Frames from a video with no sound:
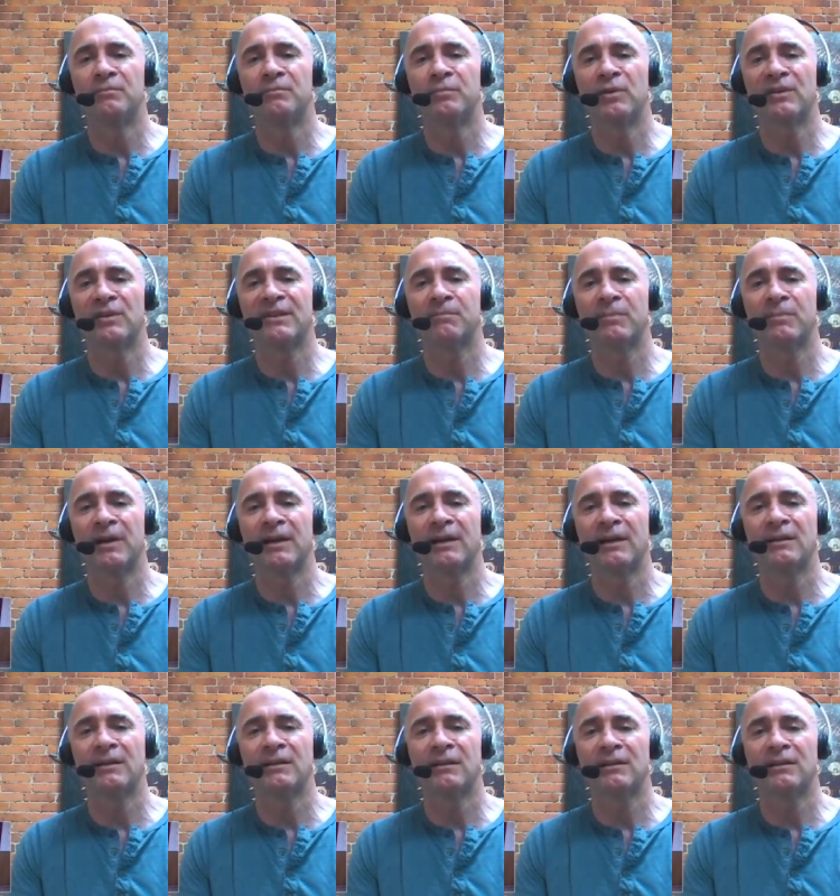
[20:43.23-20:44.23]
books
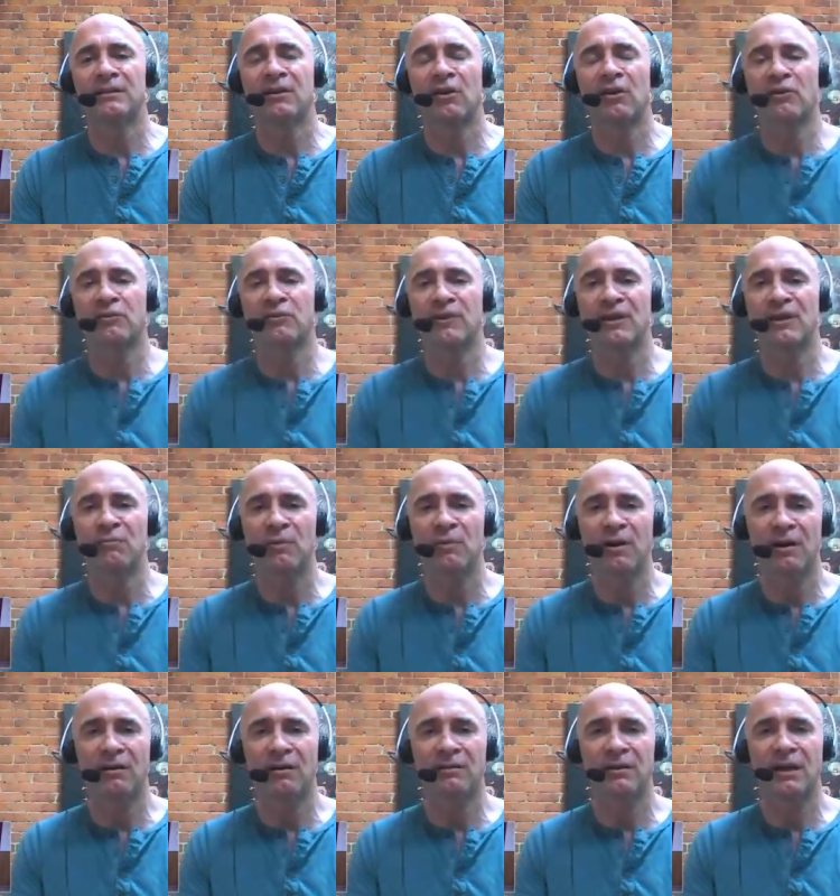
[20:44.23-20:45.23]
by Garth
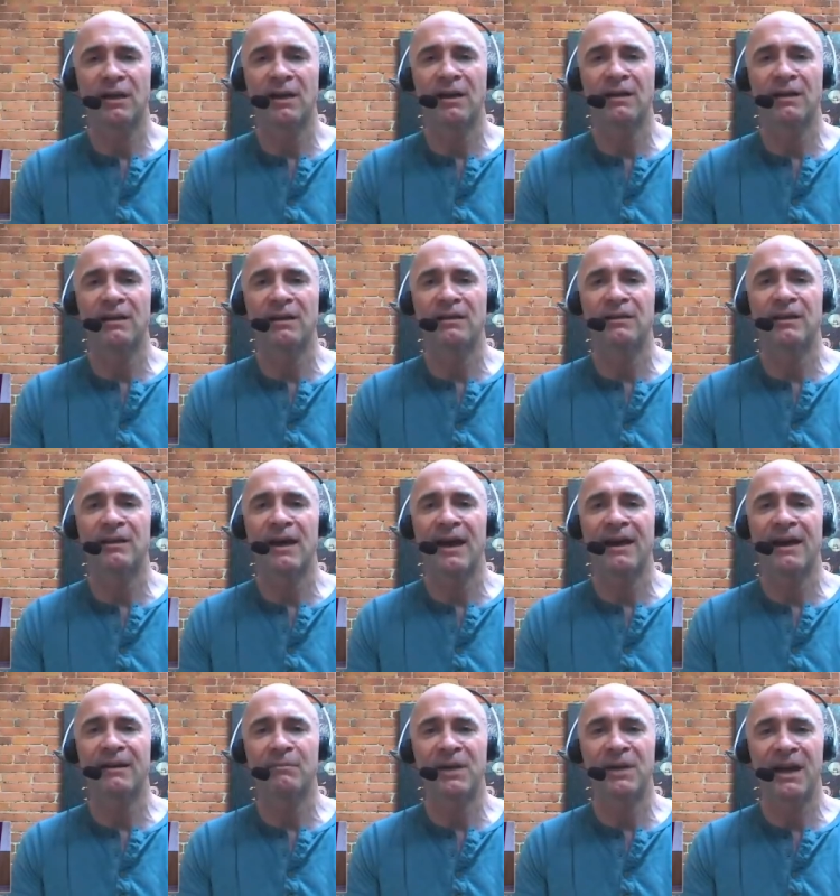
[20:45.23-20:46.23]
Greenwell and
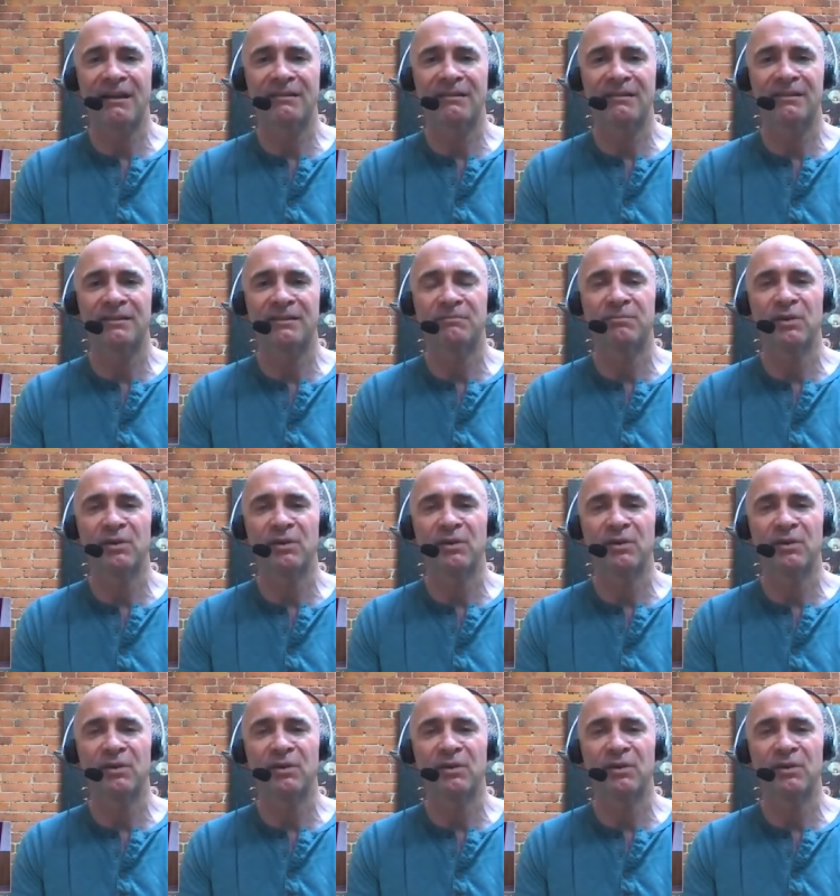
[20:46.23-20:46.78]
Adam Haslett,